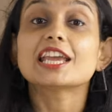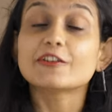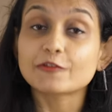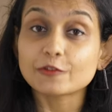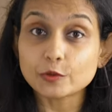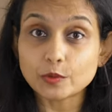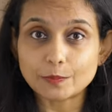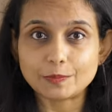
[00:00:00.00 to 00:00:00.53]
If
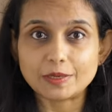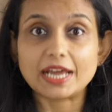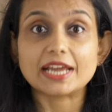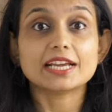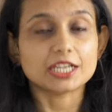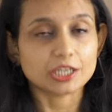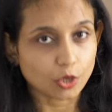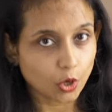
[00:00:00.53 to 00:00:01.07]
you apply
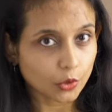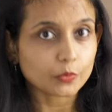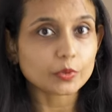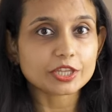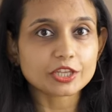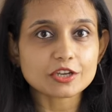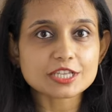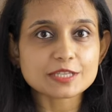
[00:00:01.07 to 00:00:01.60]
along
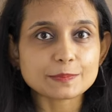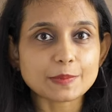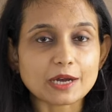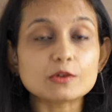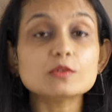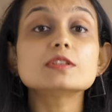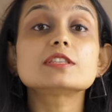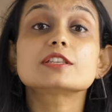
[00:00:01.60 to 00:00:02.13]
with your
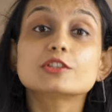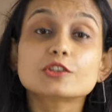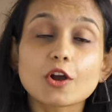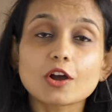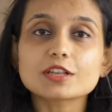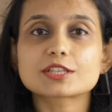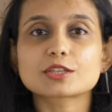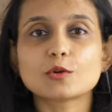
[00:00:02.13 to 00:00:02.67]
spouse,
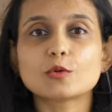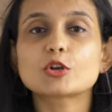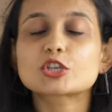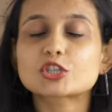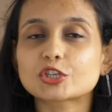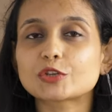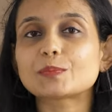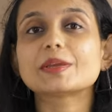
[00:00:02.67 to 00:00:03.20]
your score
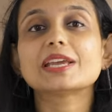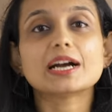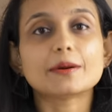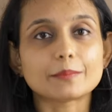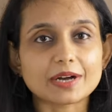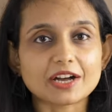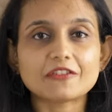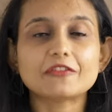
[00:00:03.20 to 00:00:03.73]
should be
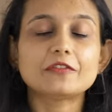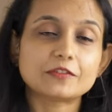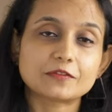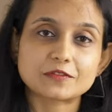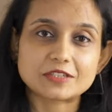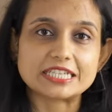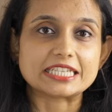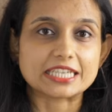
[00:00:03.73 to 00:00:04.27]
above
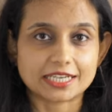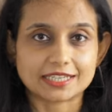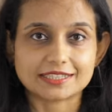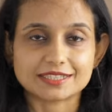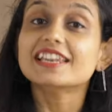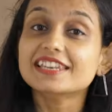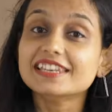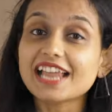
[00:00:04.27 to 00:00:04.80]
59.
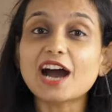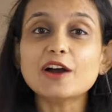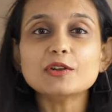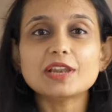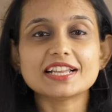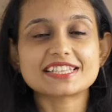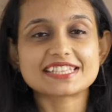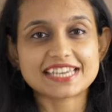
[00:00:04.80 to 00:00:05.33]
Now
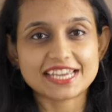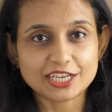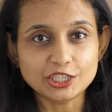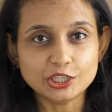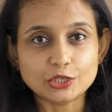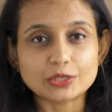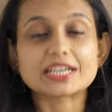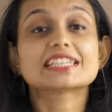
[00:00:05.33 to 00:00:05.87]
let's take a
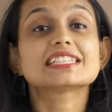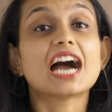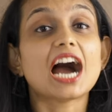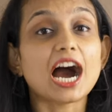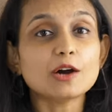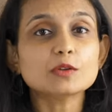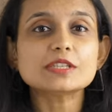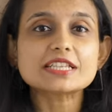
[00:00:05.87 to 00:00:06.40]
look at
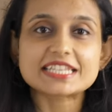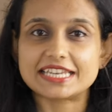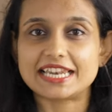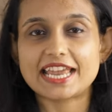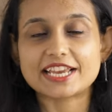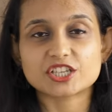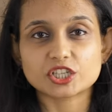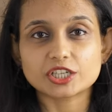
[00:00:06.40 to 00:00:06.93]
how the
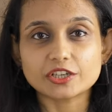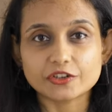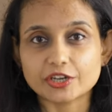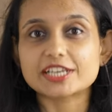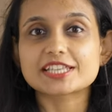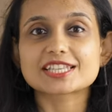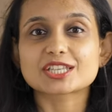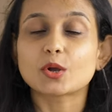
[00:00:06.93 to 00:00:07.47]
selection
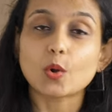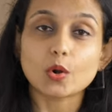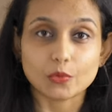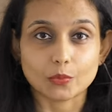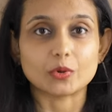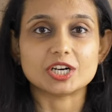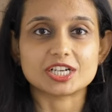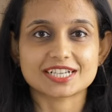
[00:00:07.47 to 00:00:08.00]
grid score
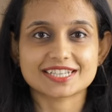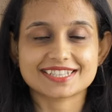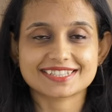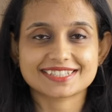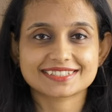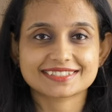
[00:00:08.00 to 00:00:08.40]
works.